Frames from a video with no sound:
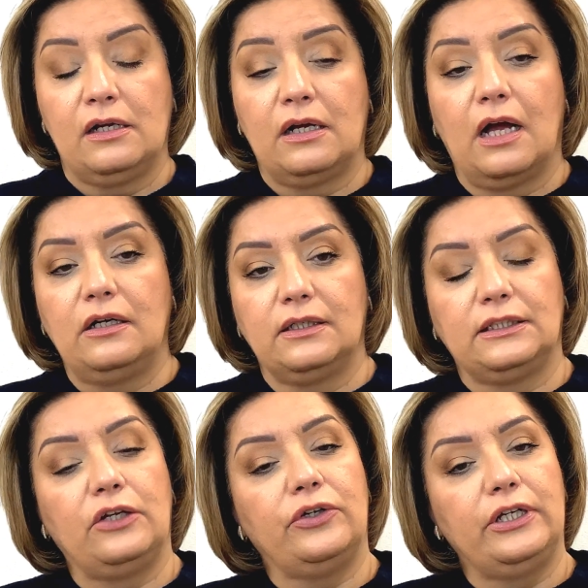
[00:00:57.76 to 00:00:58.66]
Color
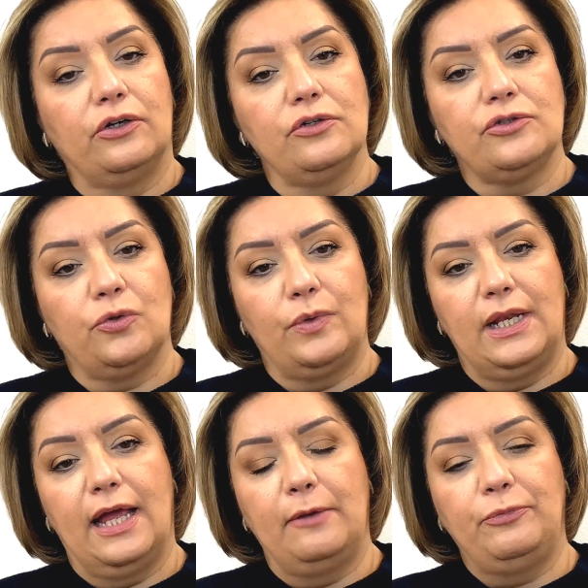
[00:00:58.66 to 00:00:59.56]
theory also will
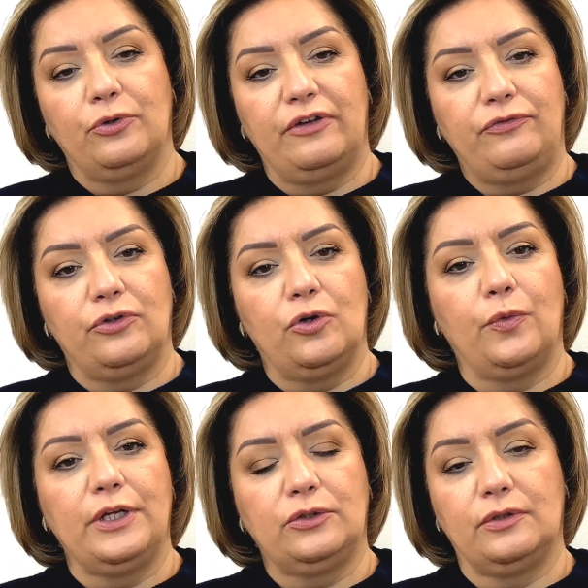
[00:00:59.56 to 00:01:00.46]
help you if you're
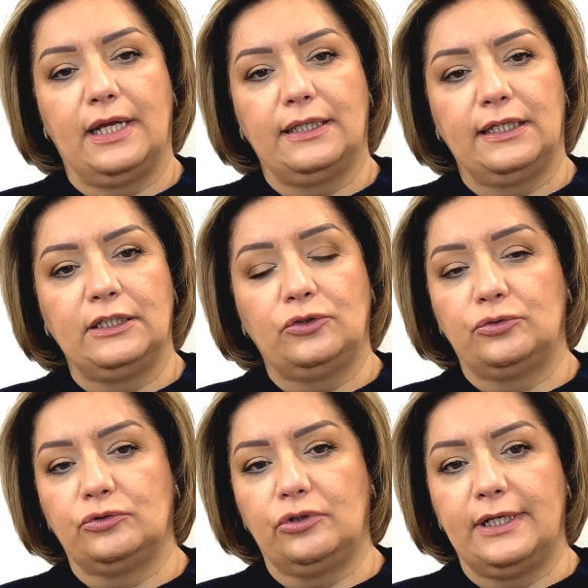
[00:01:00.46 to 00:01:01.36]
going to get
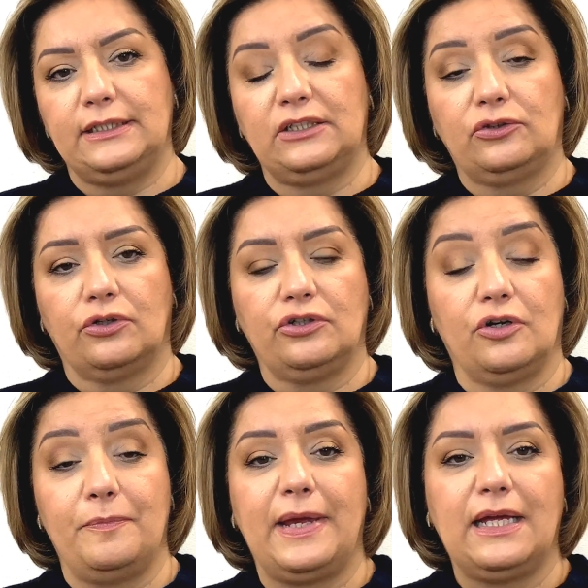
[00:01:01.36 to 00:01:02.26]
into the
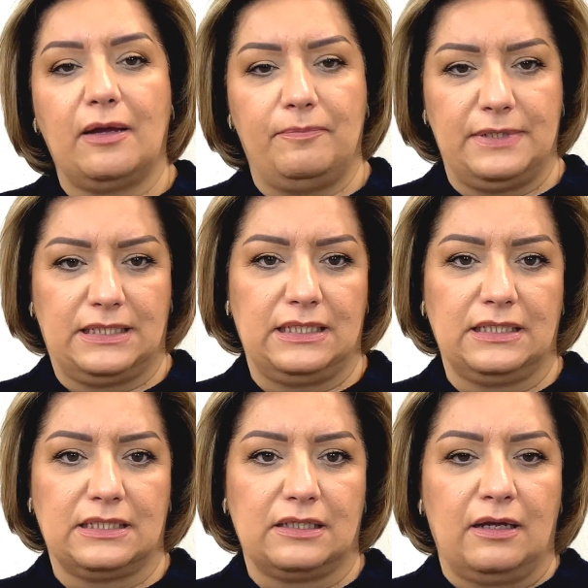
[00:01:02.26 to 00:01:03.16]
editorial makeup
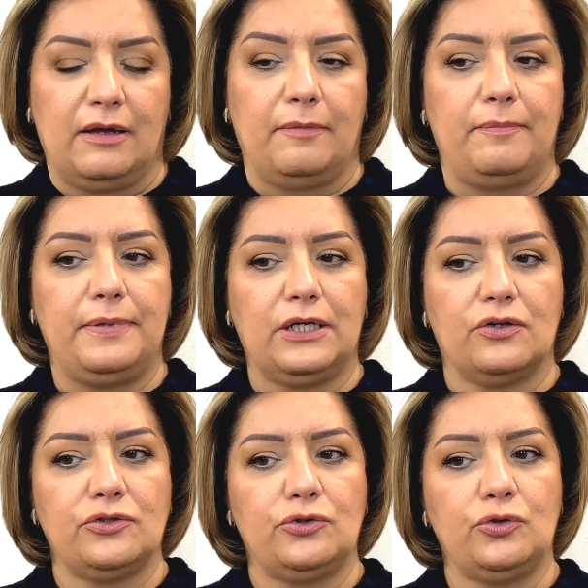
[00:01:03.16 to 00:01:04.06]
business because